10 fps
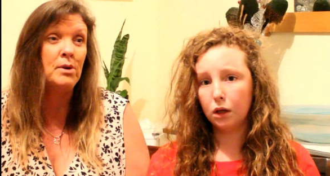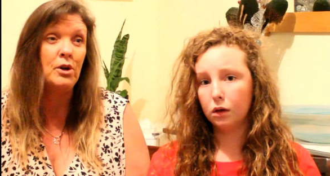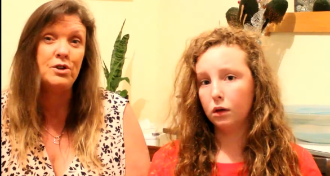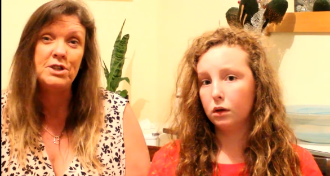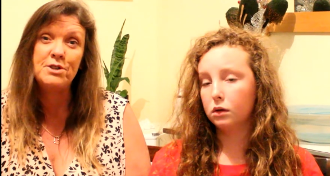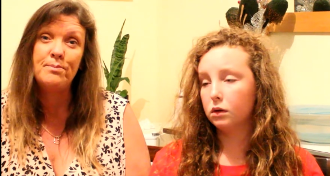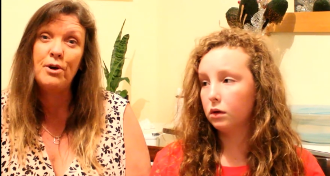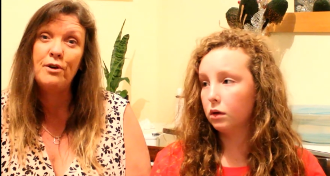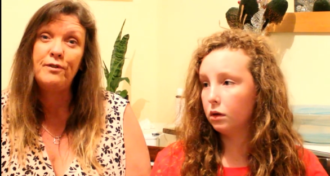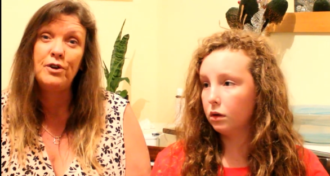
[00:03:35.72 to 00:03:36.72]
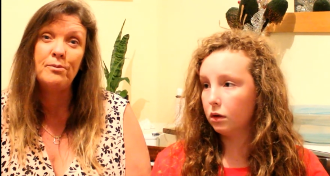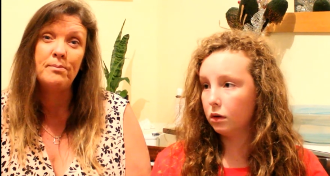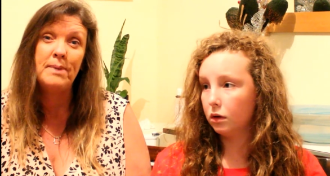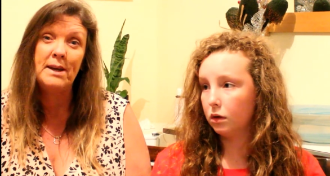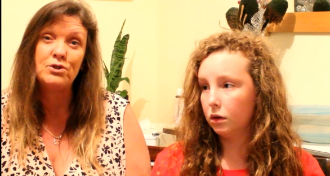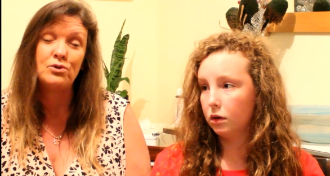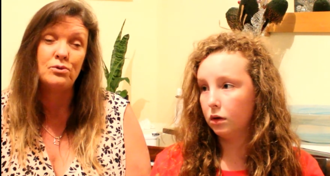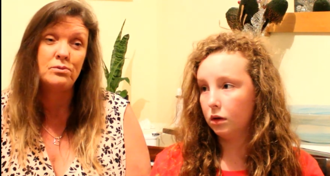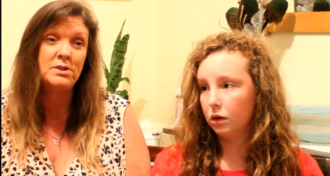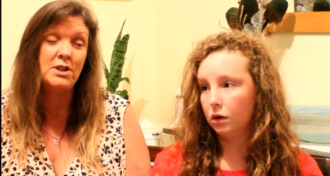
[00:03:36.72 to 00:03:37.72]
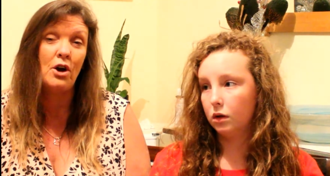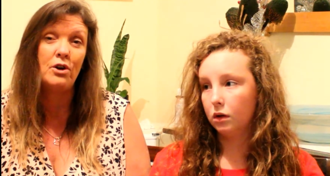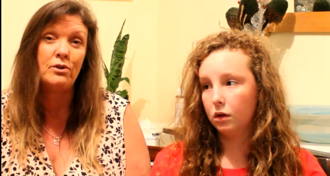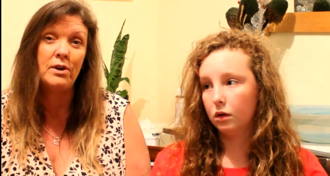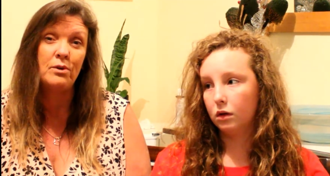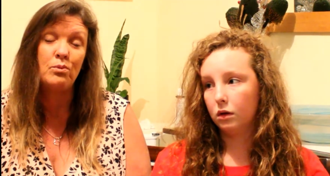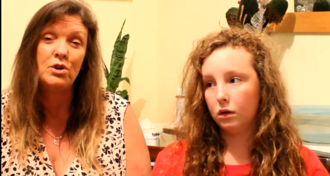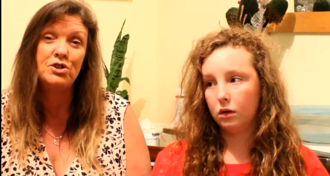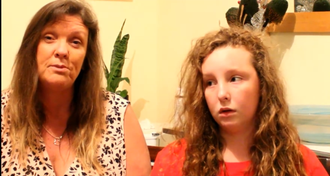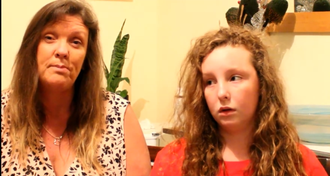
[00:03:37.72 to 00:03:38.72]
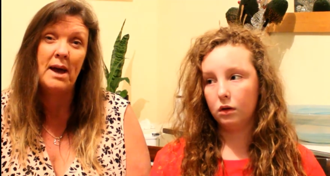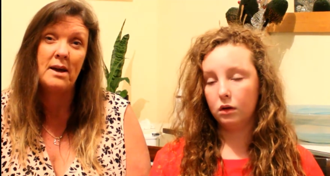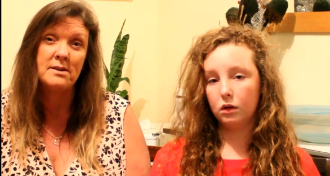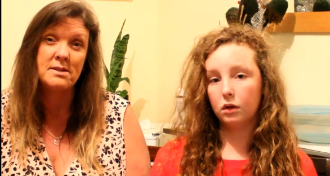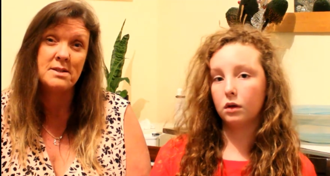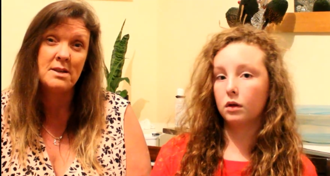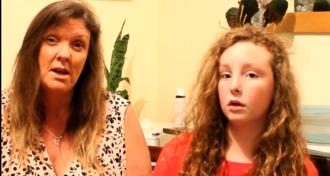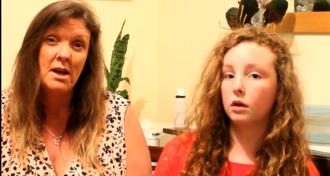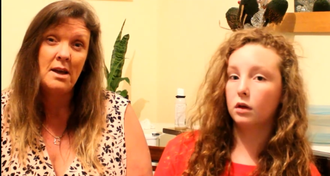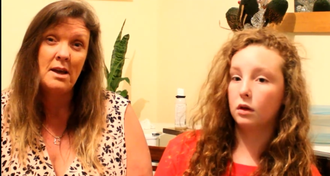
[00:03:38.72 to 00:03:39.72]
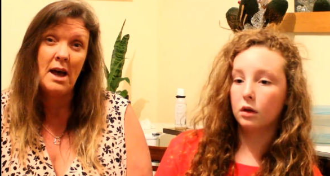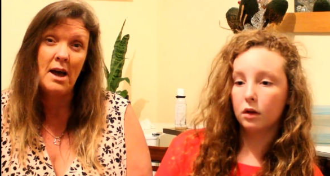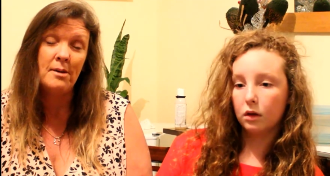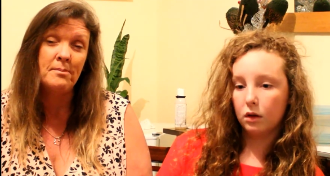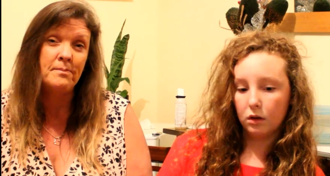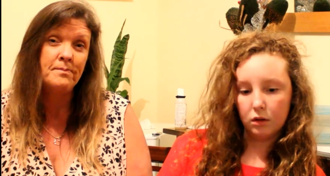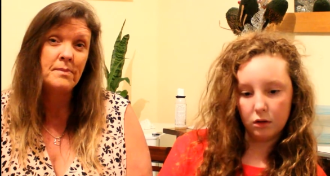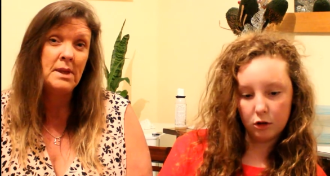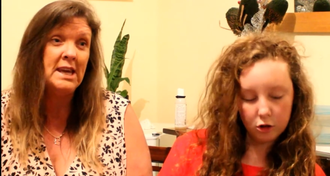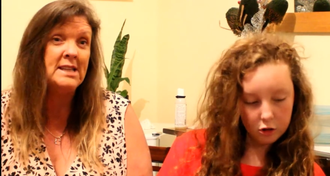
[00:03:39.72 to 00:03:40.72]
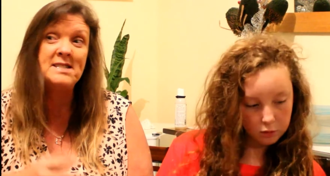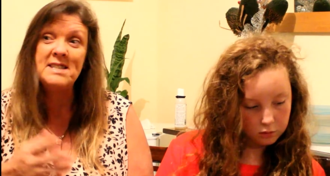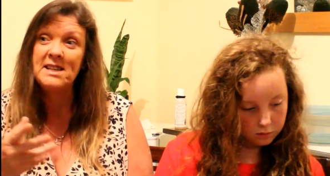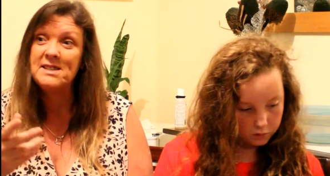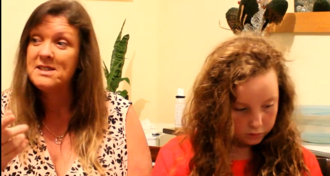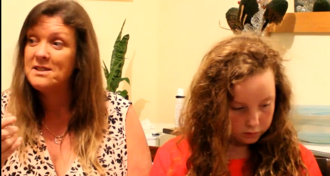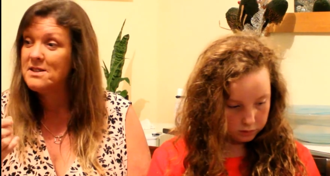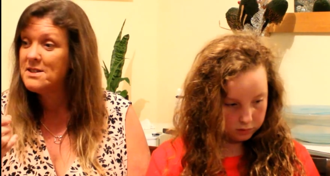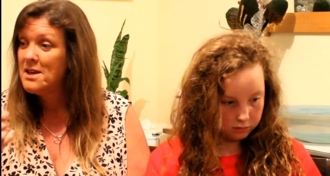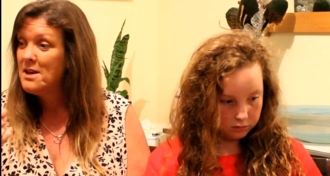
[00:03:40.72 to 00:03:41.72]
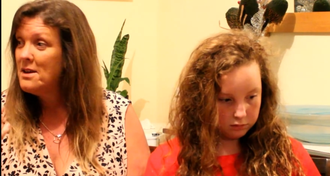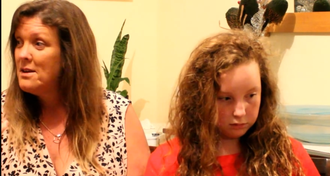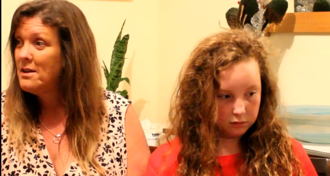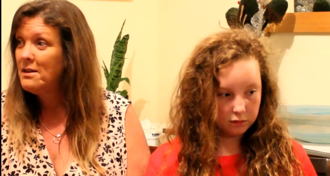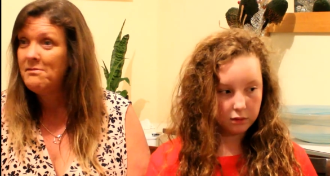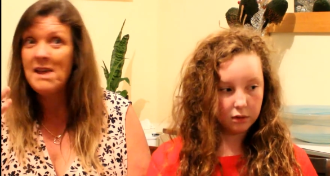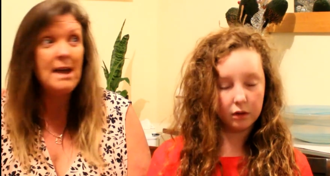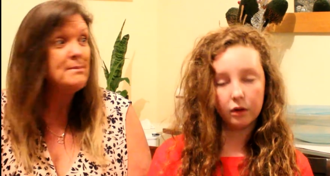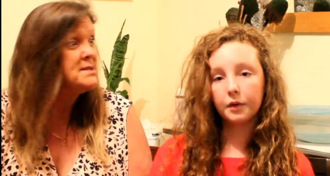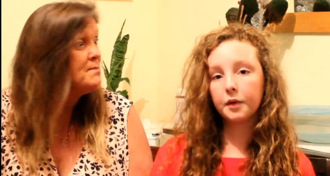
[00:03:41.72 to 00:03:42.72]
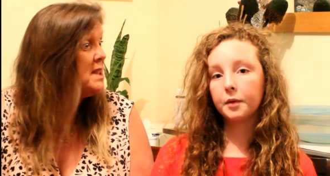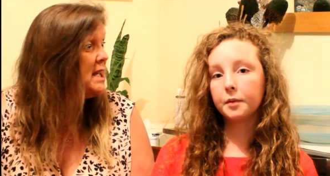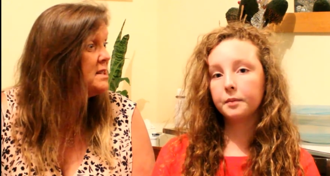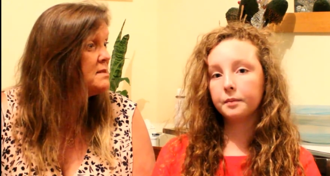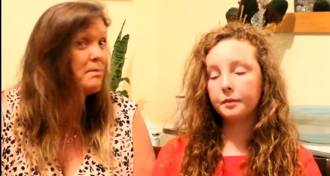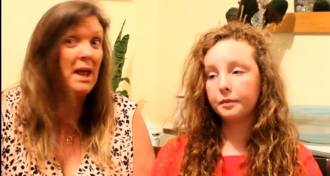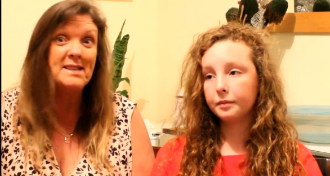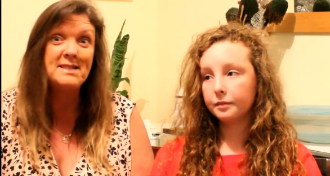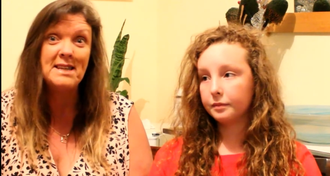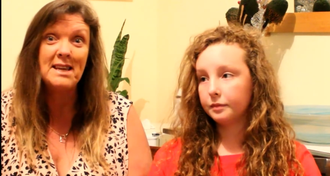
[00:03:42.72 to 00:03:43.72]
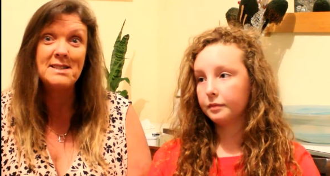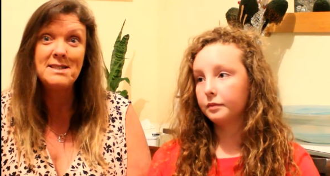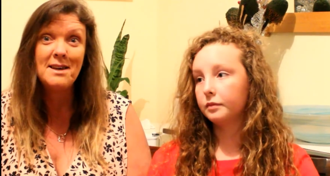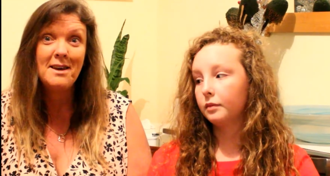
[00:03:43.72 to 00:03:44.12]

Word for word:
Speaker 1: allergic to perfume, petrol, deodorant, washing powders, um, incenses, name some things, plastics,